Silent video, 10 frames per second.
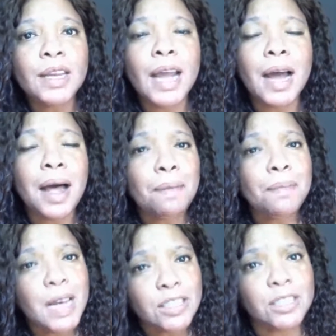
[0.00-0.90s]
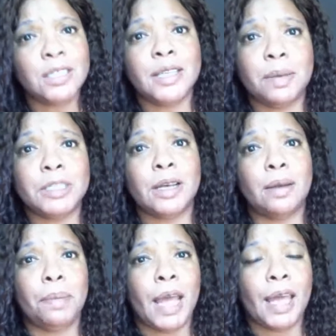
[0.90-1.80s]
Now, how much does
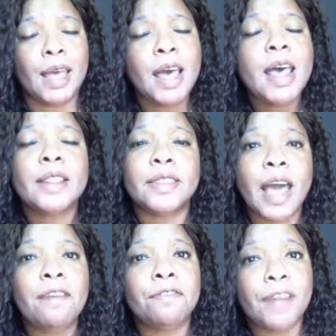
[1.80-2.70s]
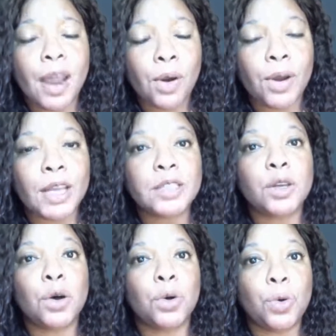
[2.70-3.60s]
Amazon pay? That
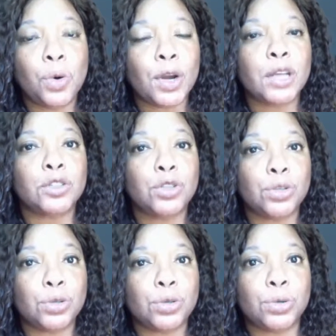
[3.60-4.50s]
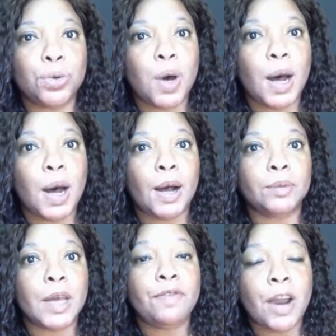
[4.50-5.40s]
varies according to,
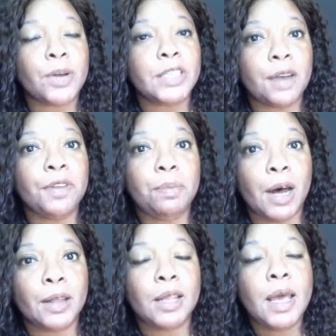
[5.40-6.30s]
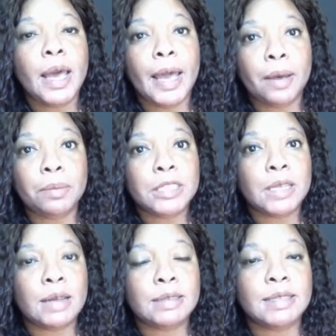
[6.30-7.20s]
it varies every month.
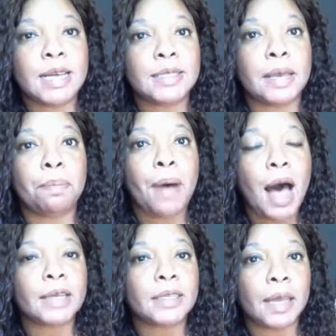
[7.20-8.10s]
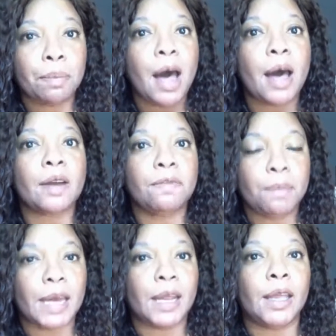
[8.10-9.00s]
Amazon sets a pot of
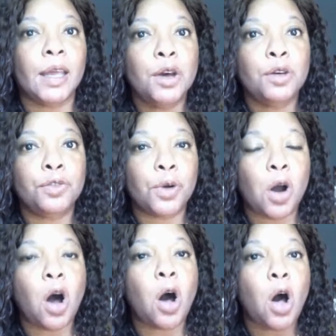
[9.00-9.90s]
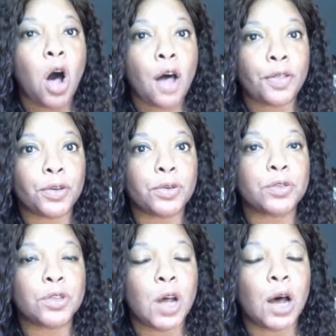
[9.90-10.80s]
money for all
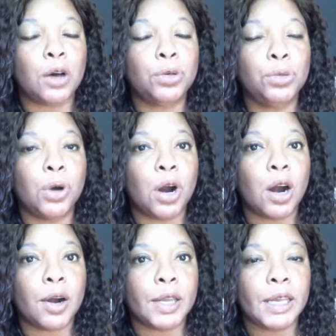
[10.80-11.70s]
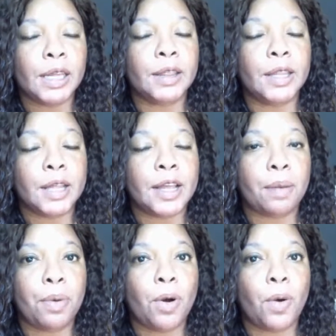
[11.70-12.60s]
authors who are in
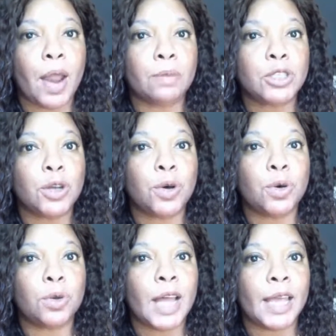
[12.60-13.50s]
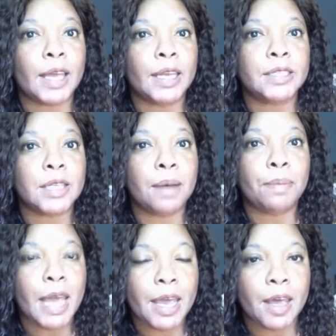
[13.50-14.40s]
that program. So like it's
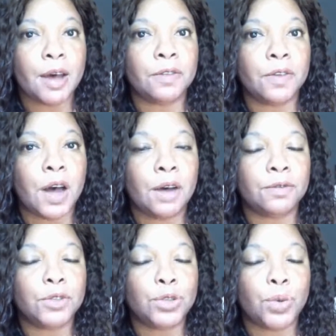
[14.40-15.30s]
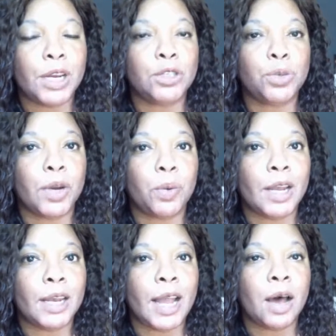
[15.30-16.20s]
May of
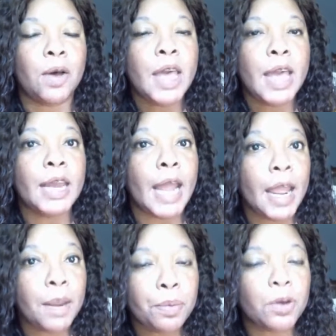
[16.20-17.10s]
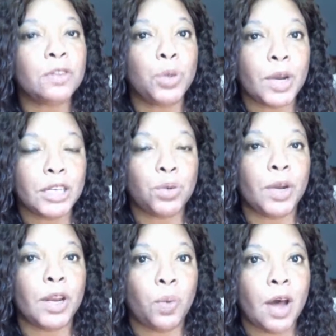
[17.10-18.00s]
2021 now. In April of
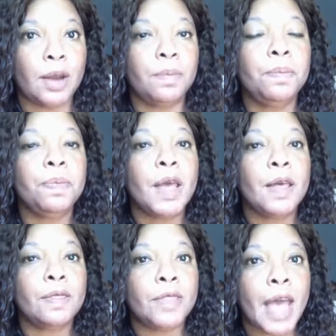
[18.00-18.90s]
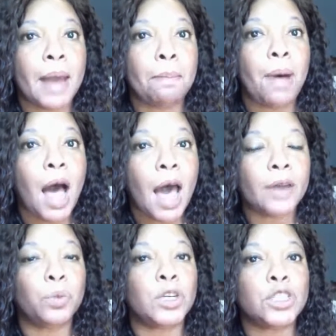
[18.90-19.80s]
2021, that
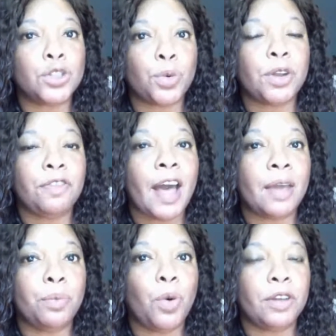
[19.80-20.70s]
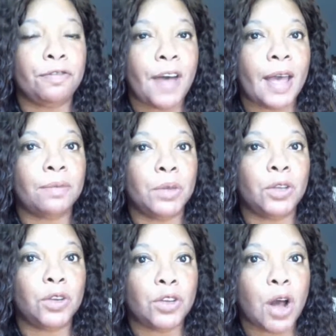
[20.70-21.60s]
pot was $35.5
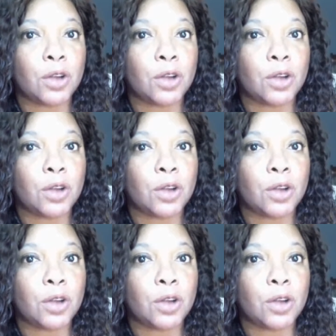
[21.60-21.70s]
million.